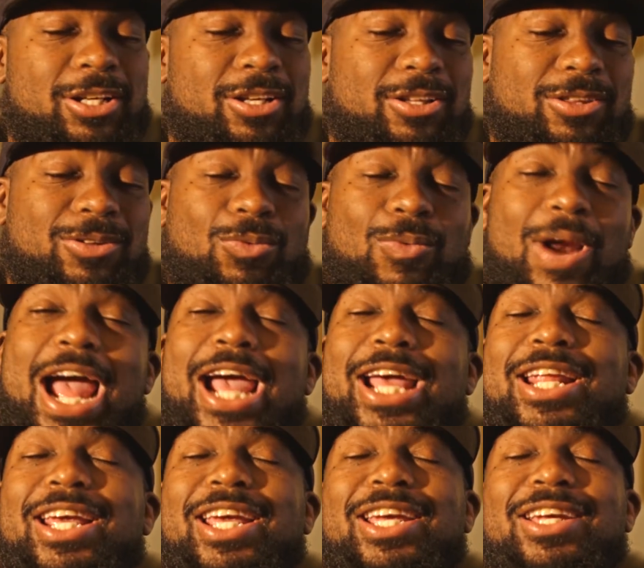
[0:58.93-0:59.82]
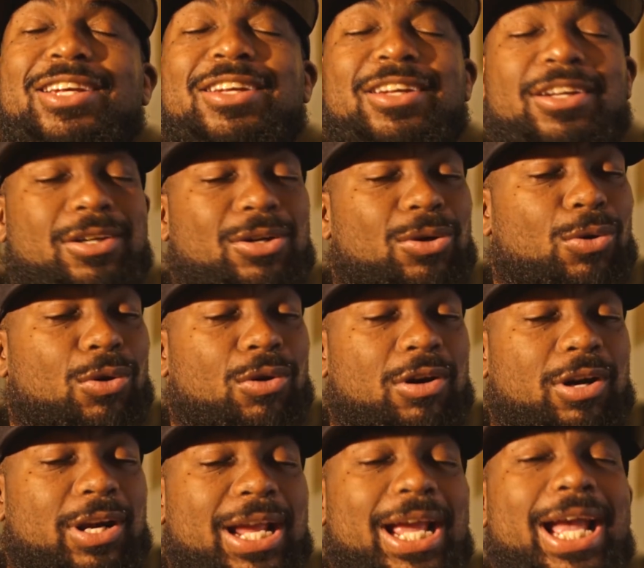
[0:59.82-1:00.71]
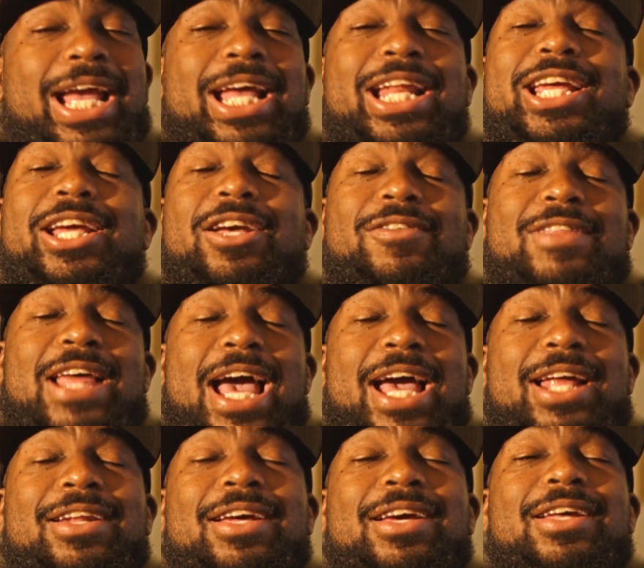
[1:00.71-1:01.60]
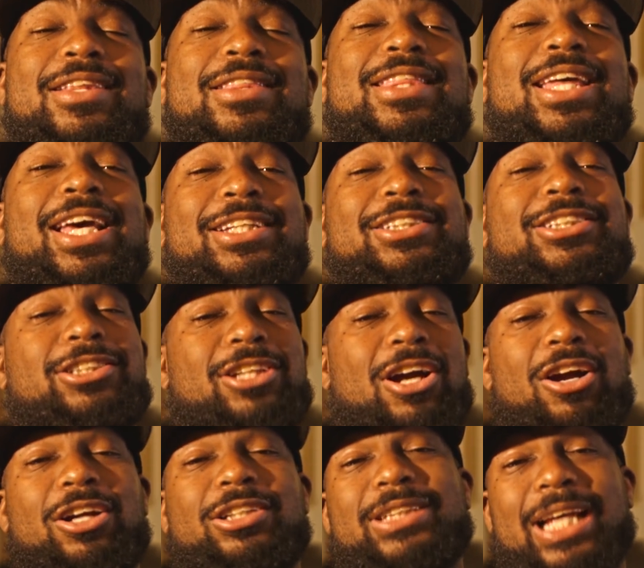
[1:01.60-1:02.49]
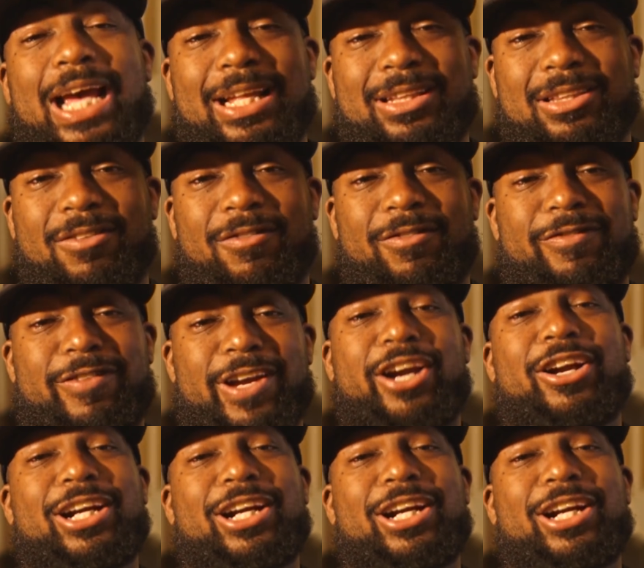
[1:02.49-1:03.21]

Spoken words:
the writing, or any of that. This starts at the very